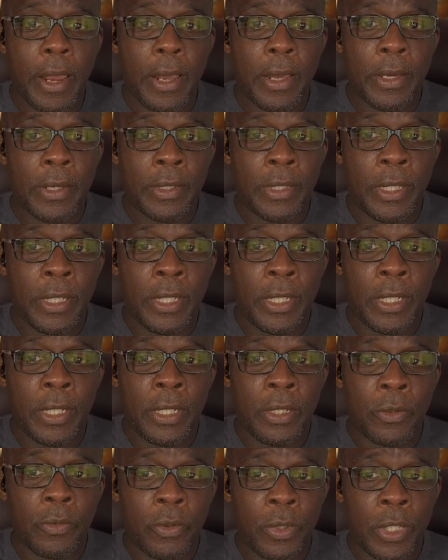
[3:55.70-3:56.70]
the
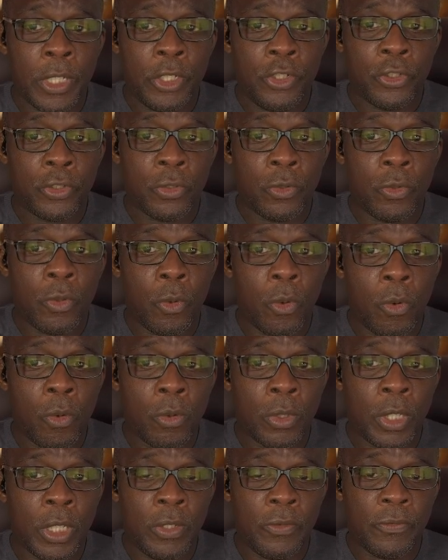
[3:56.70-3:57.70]
equation or
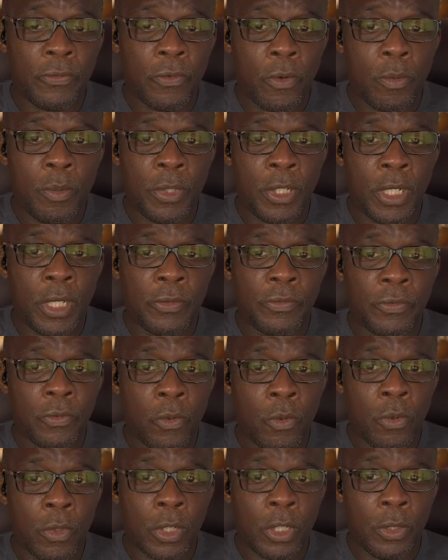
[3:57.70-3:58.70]
the formula
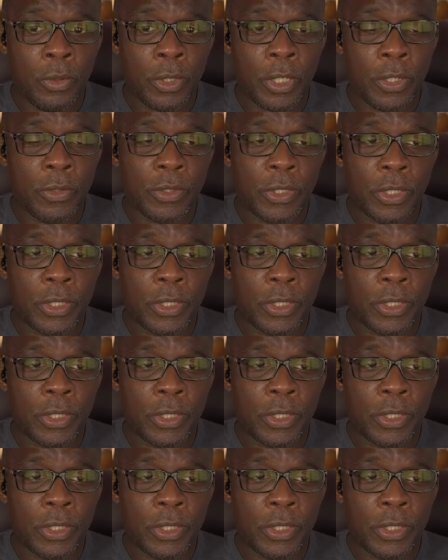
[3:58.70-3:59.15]
for glucose is